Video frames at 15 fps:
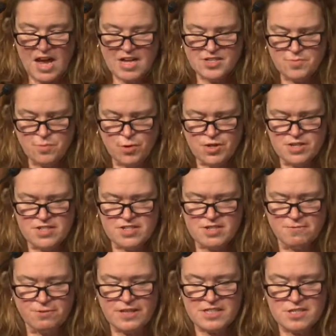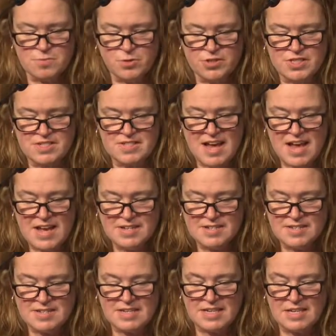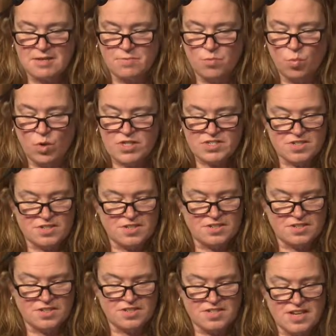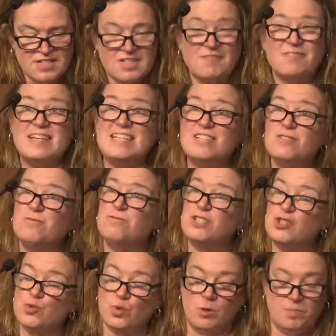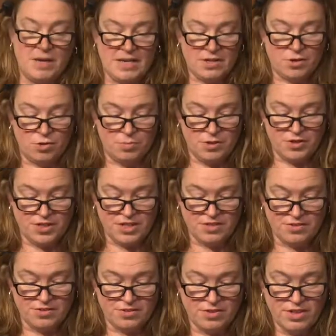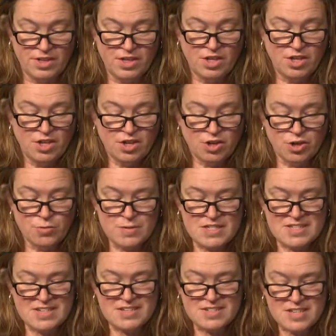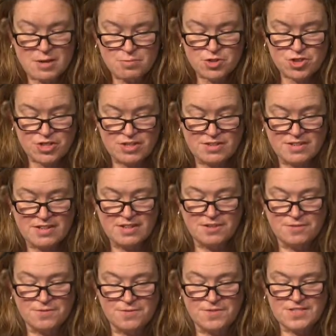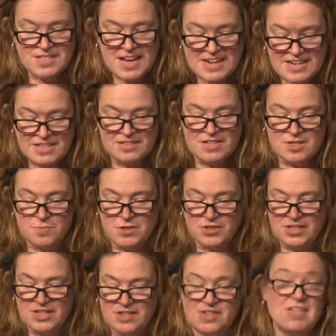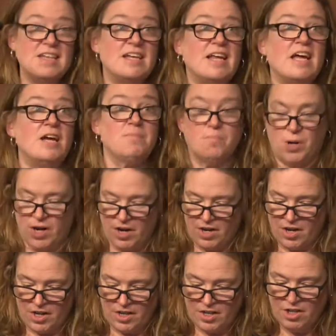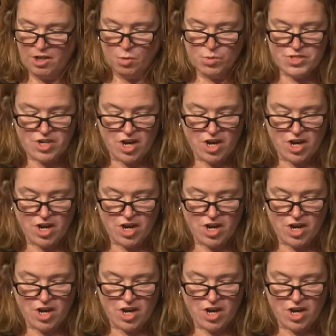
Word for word: As important as the flexible design scheme was to the success of individual medical buildings, Erdman's conception of siting these buildings in a park was